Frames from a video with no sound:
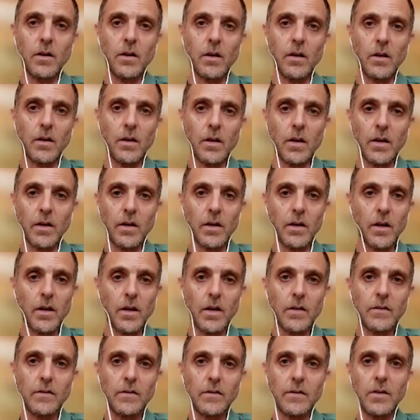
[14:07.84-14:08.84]
I
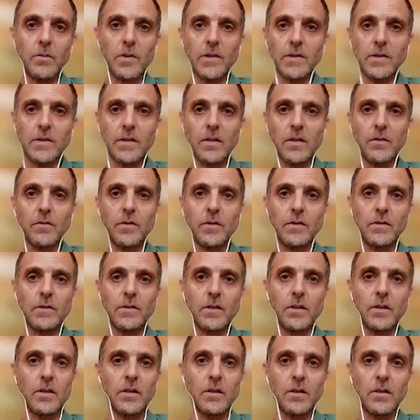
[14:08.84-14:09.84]
see myself as
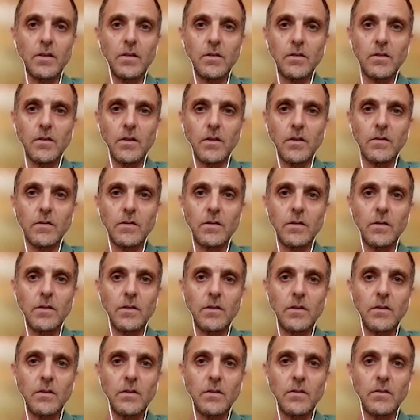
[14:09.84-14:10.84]

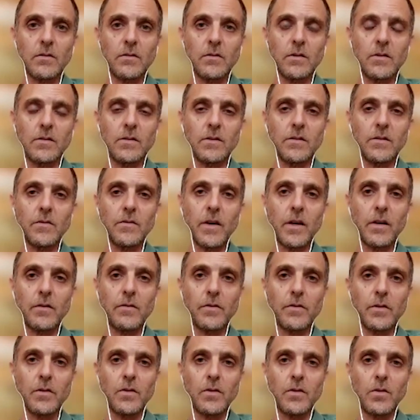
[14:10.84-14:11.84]
the
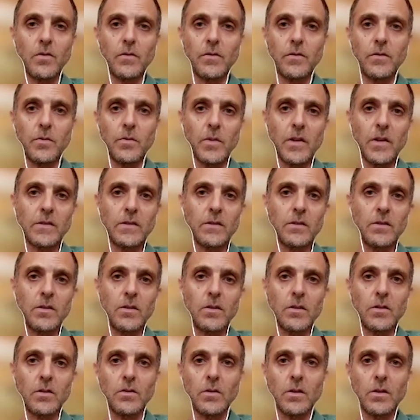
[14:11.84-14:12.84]
survivor of the
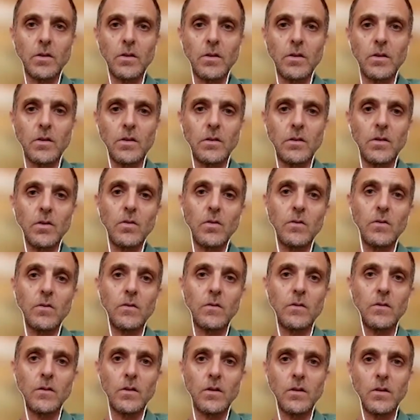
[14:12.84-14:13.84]
massacre in Nir
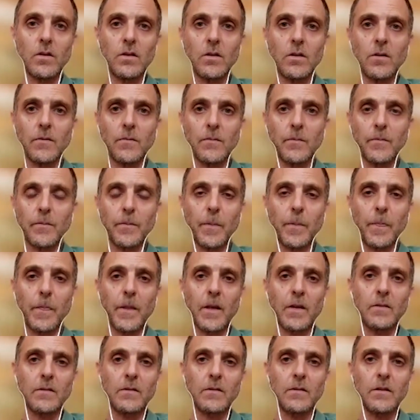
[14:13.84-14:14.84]
Oz.
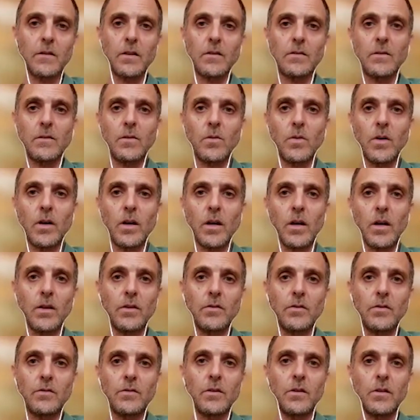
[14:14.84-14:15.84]
That's the way I
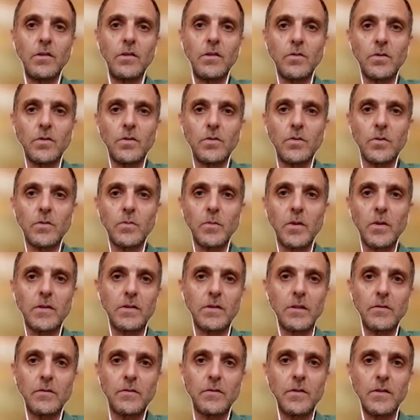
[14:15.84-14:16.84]
introduce
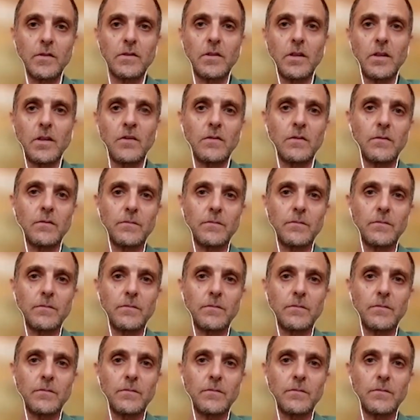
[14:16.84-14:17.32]
myself these days.